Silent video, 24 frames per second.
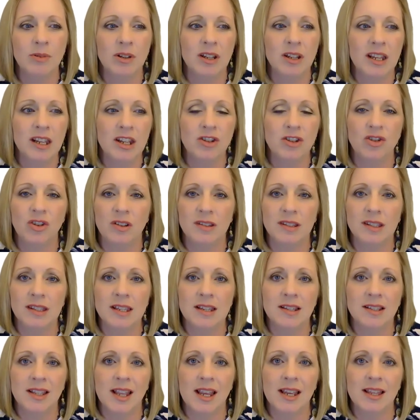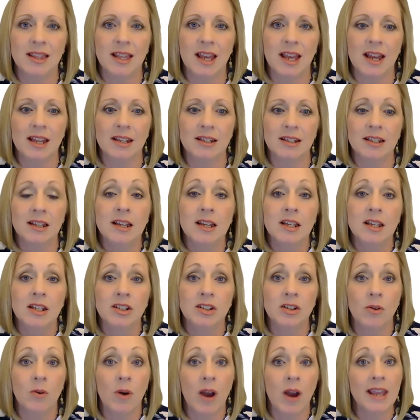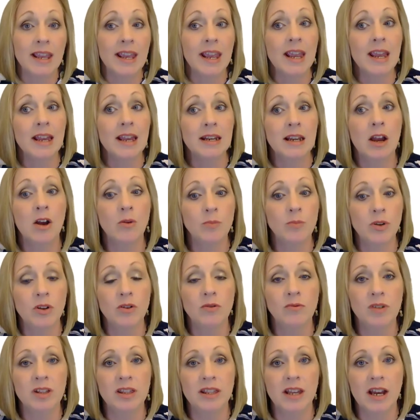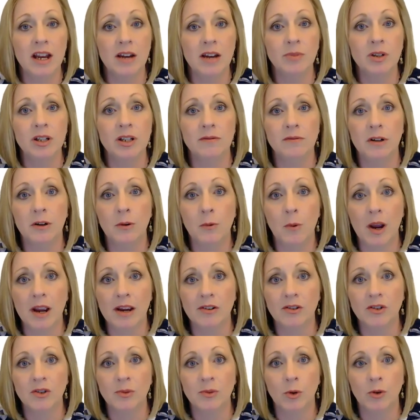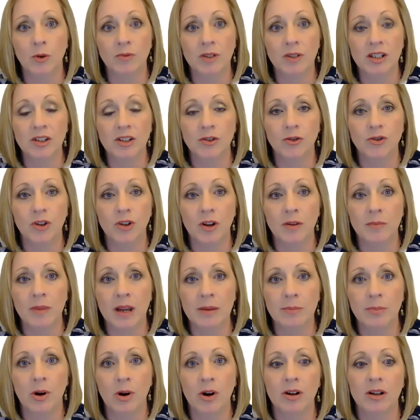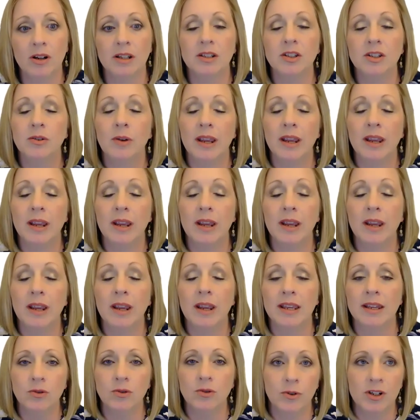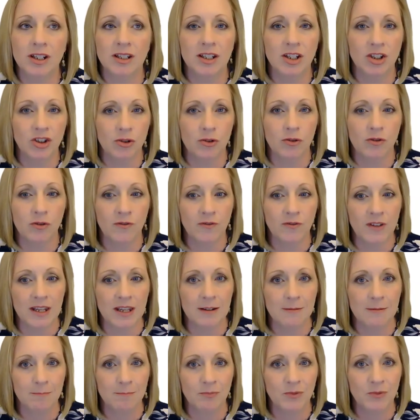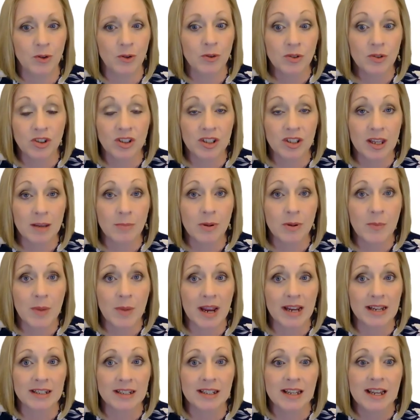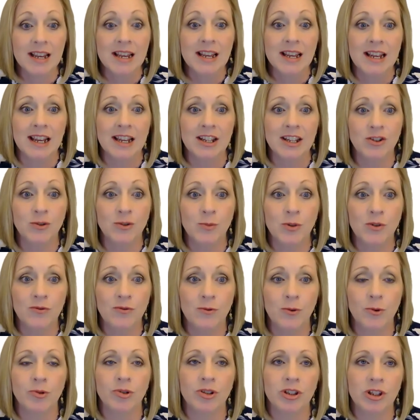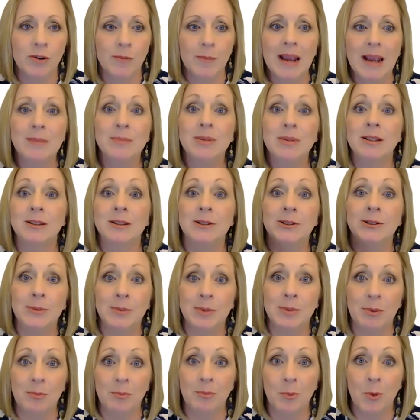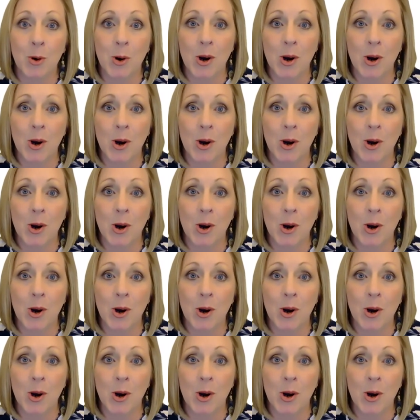applications, things like that. So I can help you with that, but it requires more research on my part. And so I can do it for an additional fee. So just keep in mind as you move forward, there might be a little bit